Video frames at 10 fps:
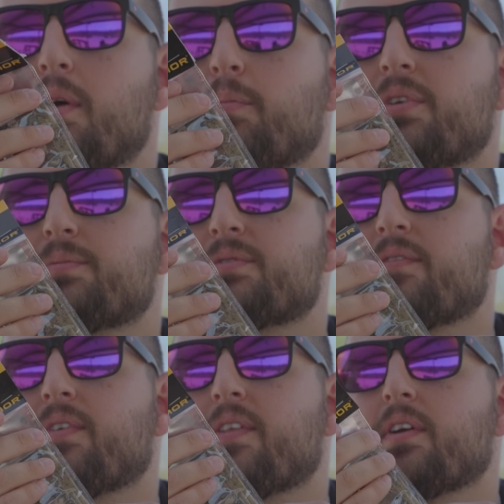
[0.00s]
put some
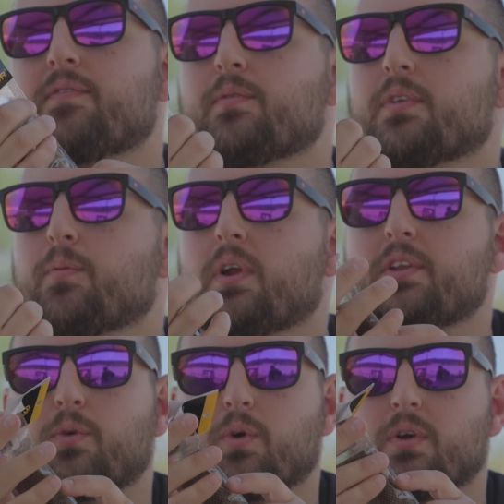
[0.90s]
stuff on there if you really
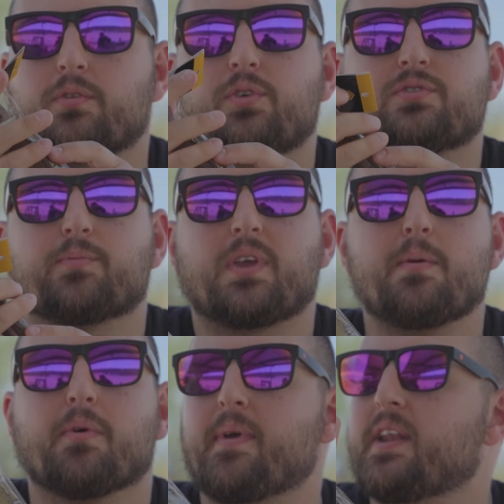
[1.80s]
wanted to, or do some
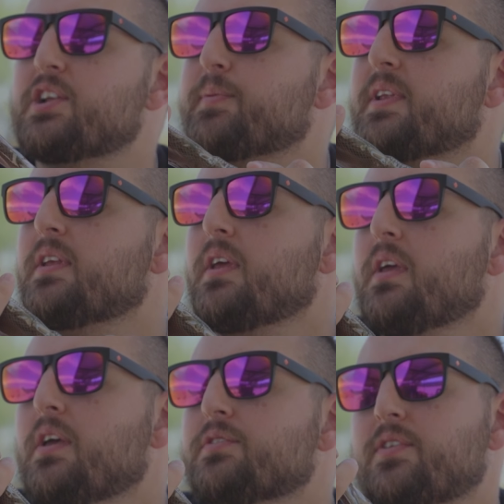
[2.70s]
cable management.
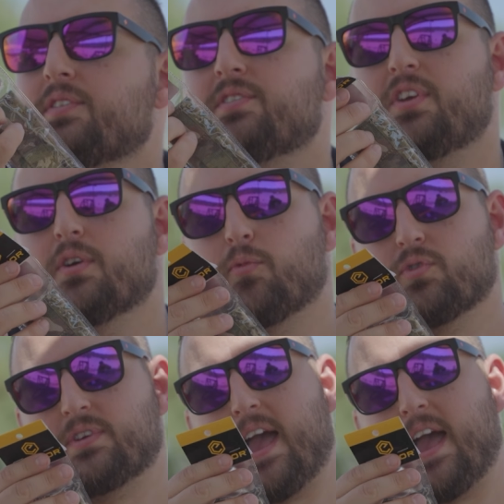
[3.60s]
So this is Earmor's